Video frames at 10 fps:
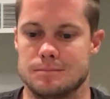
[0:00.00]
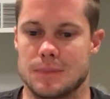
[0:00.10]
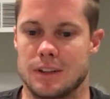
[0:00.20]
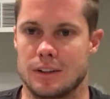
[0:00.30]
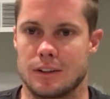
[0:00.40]

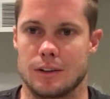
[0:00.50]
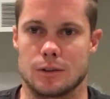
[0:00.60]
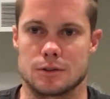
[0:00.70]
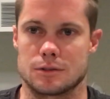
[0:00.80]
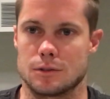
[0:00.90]

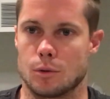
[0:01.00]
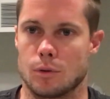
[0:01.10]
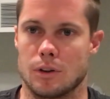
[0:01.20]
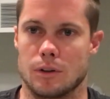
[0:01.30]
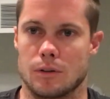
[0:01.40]
materials,
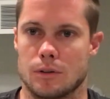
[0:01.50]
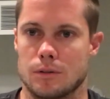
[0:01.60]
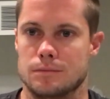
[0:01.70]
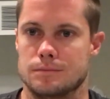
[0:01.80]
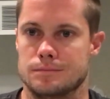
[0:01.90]

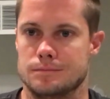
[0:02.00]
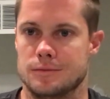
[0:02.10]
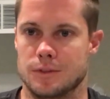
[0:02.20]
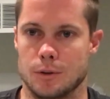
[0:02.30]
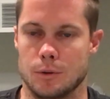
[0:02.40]
oil,
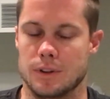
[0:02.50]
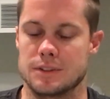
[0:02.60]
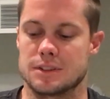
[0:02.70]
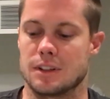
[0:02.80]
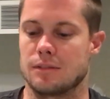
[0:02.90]

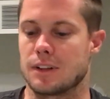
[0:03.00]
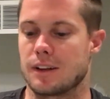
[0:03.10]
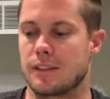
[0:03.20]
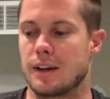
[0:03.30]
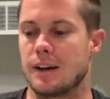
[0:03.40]
fluids, stuff
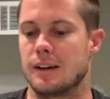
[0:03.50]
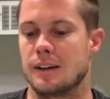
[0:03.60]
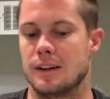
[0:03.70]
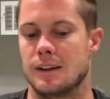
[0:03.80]
like that.